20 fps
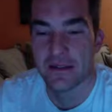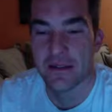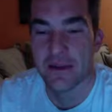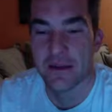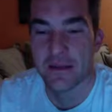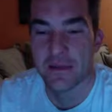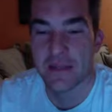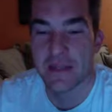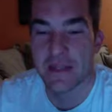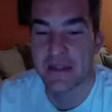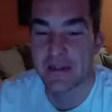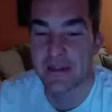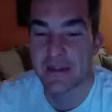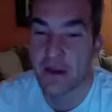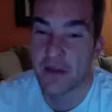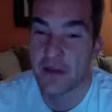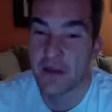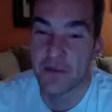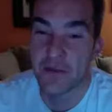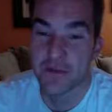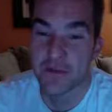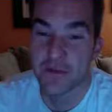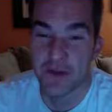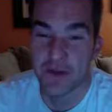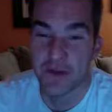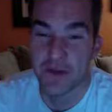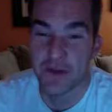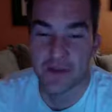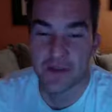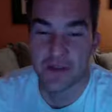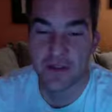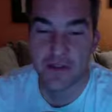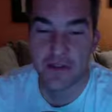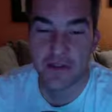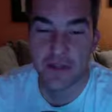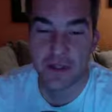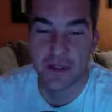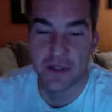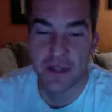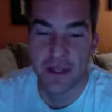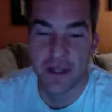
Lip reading: I'd be in the conference finals, and they wouldn't get that